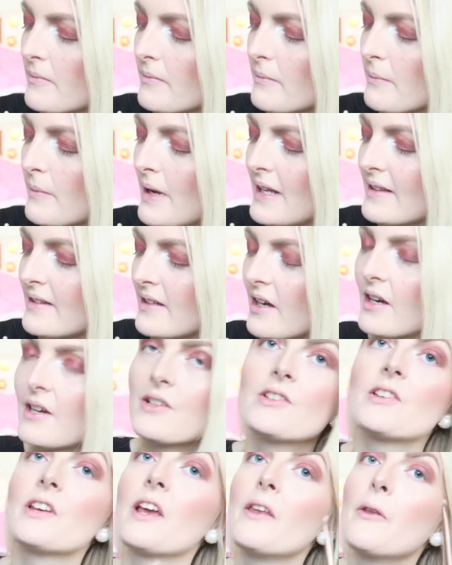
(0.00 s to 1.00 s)
matte
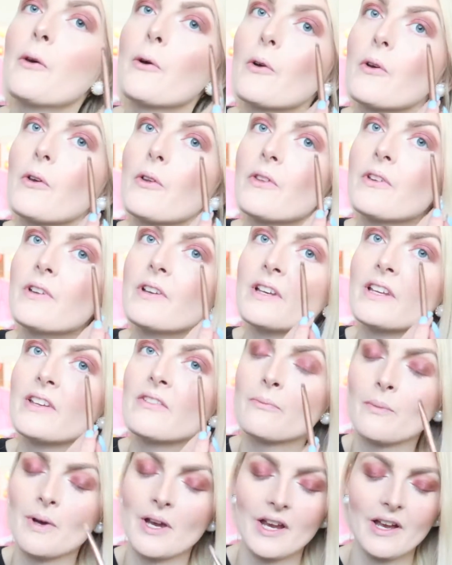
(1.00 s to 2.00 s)
eyeshadow
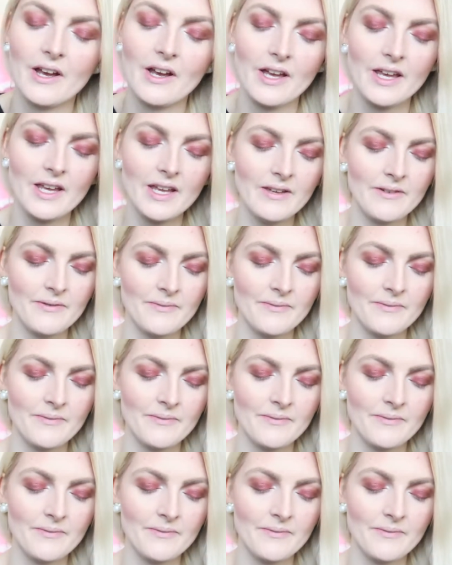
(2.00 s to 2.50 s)
underneath my eye.